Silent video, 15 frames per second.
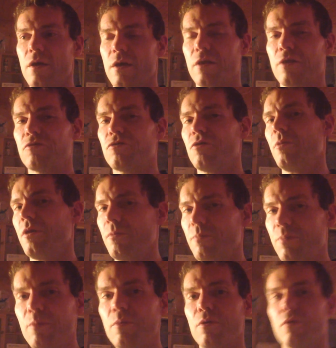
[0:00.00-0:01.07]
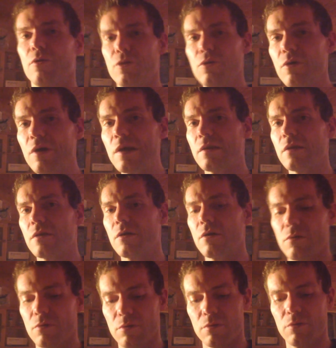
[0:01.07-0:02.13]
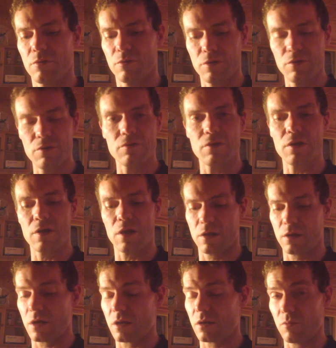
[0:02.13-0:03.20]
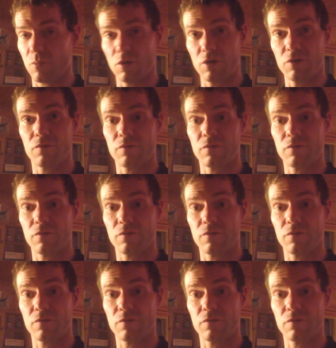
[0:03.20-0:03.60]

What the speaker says: There's so many people who do it, who use it, and it works for